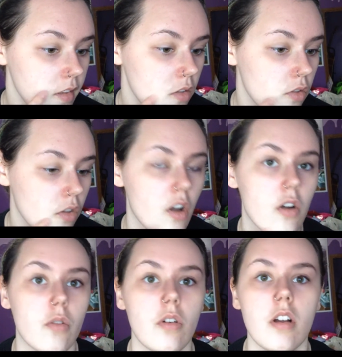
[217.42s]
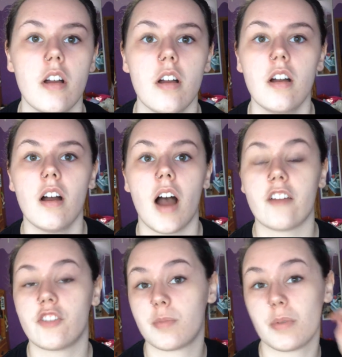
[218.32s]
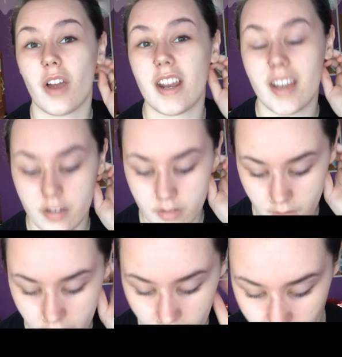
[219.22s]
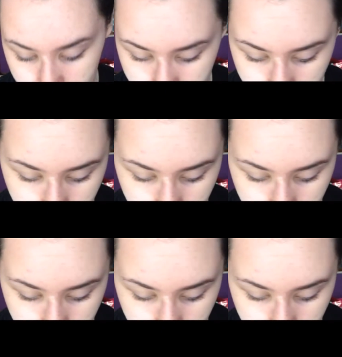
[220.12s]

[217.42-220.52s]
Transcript: So I've just been writing a lot.